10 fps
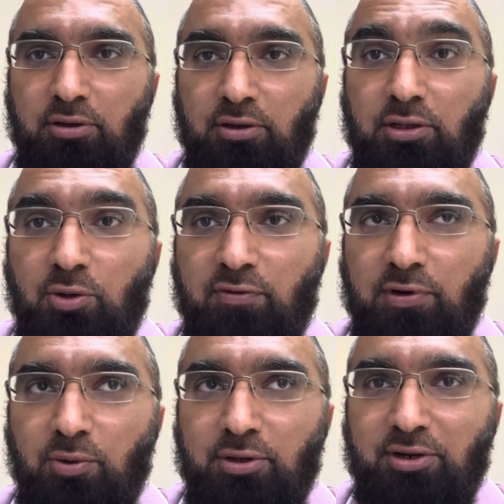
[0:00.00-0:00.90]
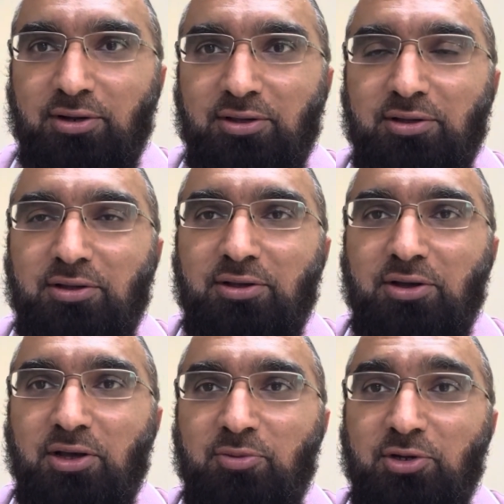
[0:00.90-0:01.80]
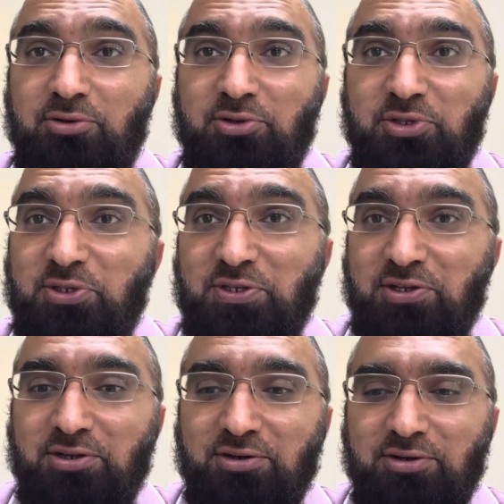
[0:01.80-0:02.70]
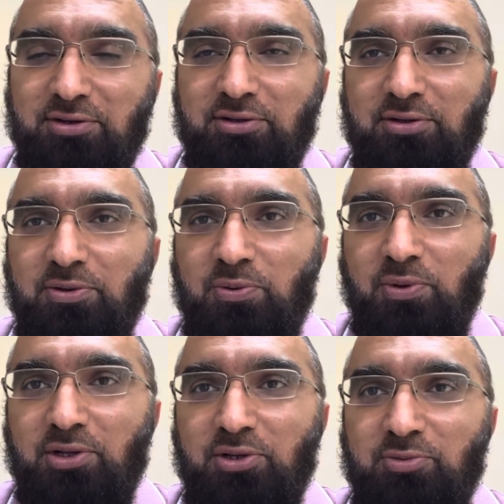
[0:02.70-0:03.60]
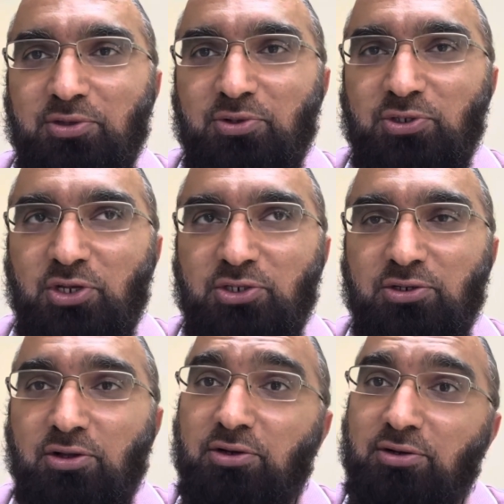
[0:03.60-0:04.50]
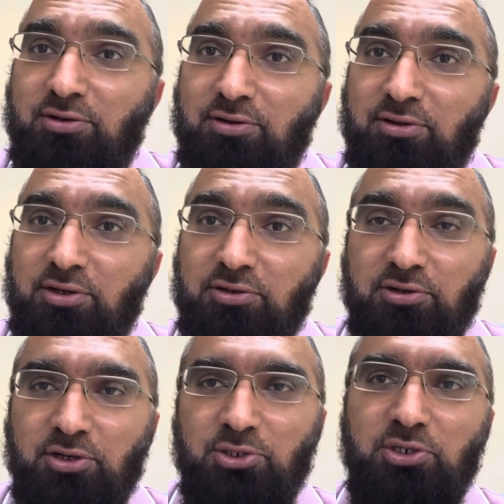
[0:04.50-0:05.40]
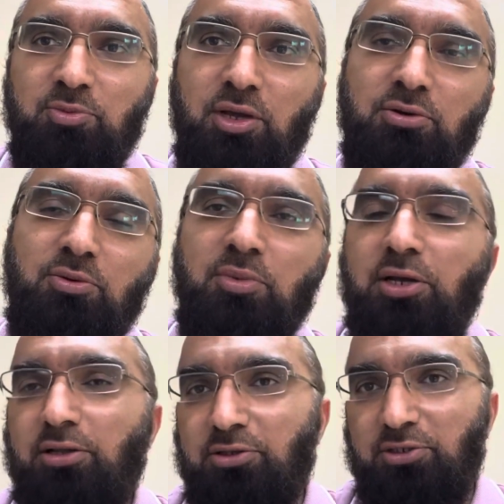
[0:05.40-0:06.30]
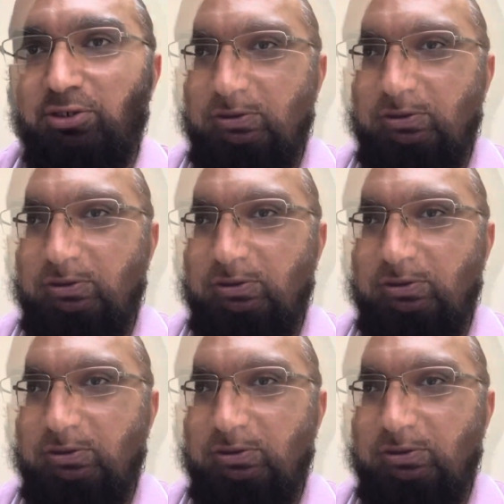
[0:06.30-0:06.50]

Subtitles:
Hello everyone, I'm Dr. Desin. Welcome to this session on introductory microbiology.